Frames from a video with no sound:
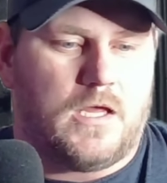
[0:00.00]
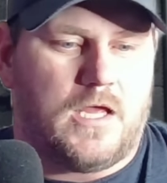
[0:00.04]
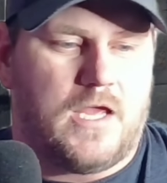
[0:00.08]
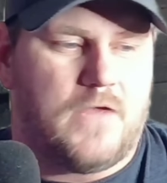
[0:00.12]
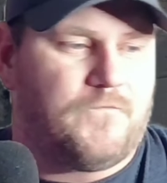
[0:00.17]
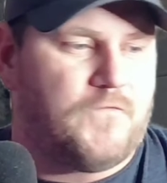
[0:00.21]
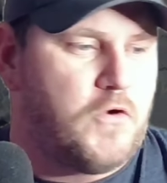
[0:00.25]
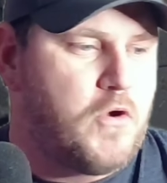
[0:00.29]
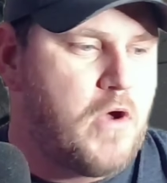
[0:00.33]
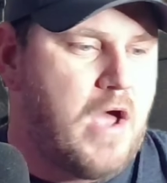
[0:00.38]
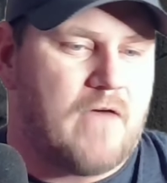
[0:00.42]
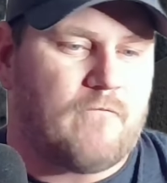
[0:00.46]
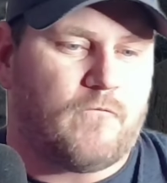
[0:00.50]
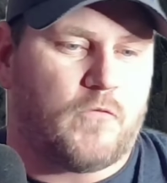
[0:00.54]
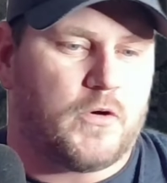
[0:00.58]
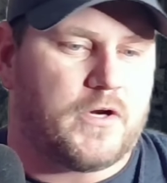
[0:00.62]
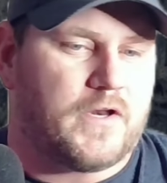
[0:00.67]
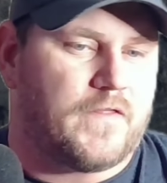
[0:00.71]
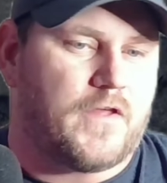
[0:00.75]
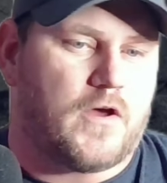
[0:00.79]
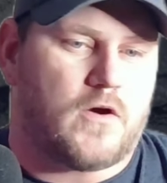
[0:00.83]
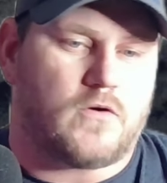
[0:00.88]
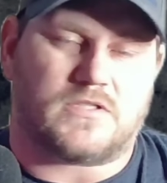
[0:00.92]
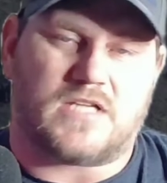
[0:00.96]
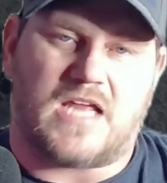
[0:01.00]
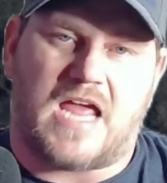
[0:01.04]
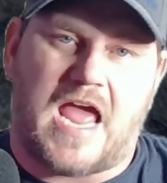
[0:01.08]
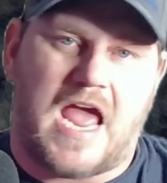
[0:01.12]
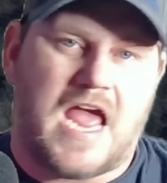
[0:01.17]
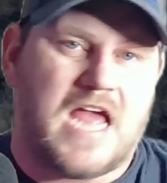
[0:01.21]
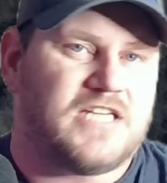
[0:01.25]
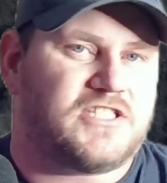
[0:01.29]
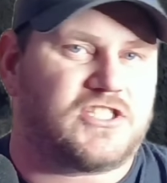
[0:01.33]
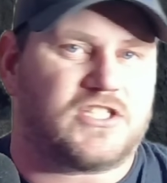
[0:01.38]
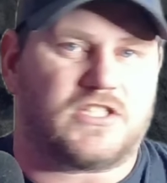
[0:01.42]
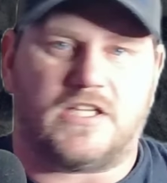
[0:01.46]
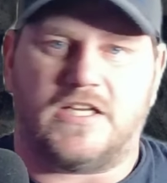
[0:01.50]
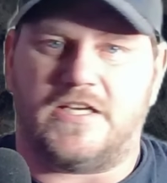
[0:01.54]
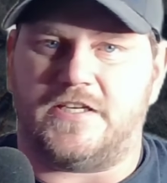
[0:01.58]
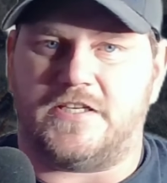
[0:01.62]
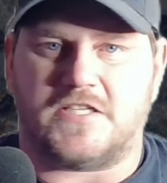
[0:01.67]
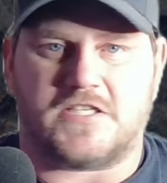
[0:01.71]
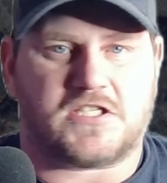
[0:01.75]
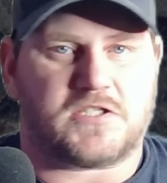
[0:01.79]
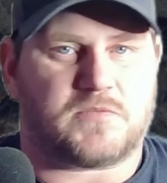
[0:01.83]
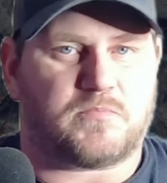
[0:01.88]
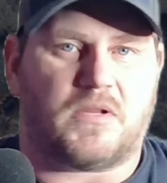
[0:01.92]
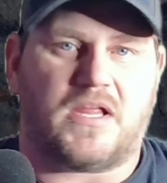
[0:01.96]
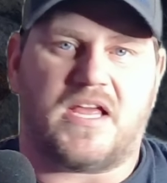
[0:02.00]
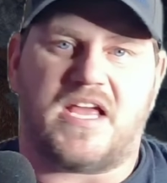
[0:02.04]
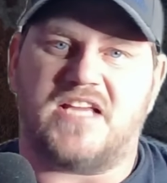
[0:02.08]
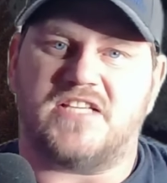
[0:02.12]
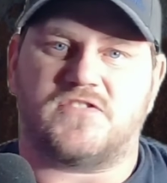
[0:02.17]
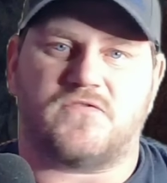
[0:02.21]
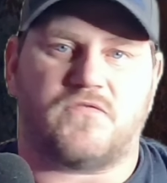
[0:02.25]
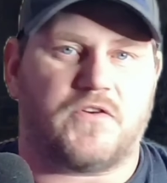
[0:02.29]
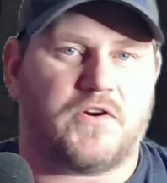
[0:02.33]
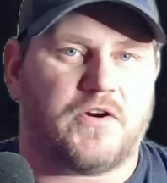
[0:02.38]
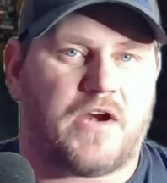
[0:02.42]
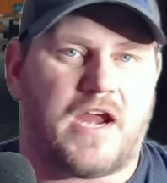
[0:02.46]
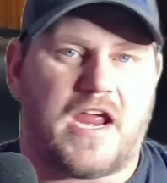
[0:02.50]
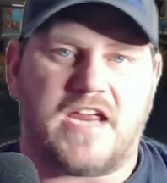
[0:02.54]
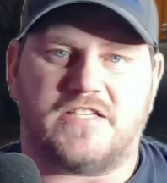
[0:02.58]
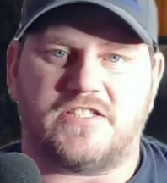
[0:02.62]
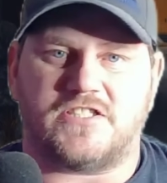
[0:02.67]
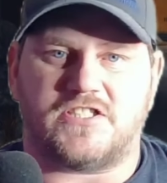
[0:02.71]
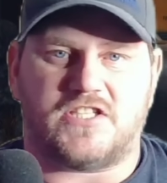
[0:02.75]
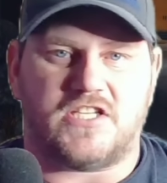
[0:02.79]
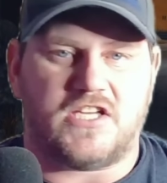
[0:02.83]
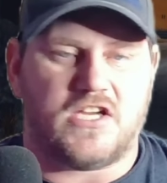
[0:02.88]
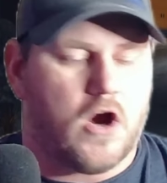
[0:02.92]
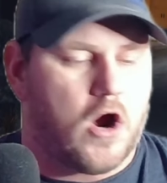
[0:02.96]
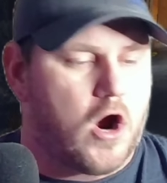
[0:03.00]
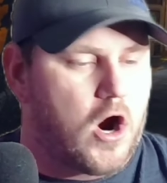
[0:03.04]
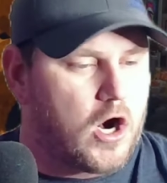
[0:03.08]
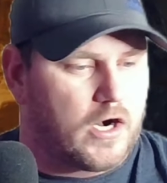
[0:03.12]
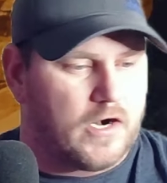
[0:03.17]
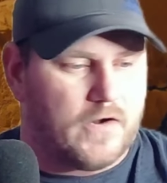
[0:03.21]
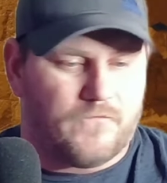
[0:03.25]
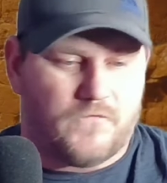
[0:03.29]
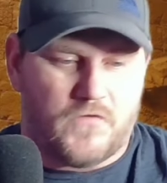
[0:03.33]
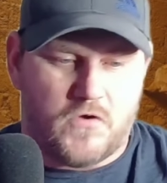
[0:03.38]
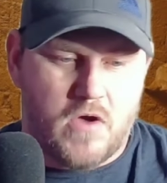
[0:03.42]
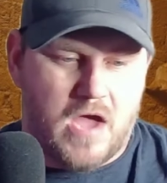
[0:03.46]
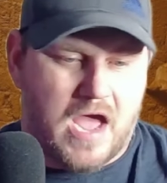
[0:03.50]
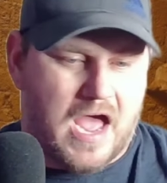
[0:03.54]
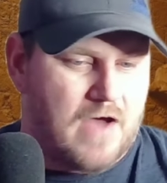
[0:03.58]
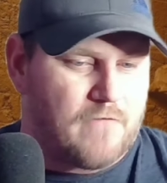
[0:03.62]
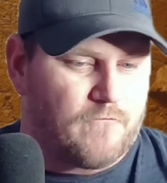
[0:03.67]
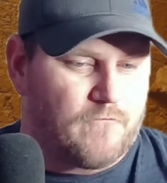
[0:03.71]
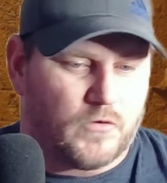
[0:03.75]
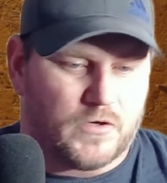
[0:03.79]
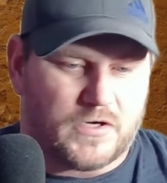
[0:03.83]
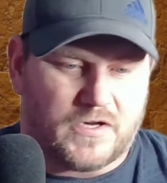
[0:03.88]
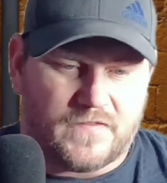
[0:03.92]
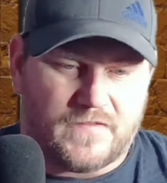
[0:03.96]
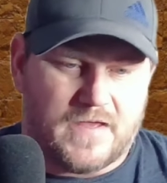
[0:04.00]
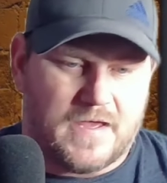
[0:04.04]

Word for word: if you have one of those lit displays for your HDR, if you have one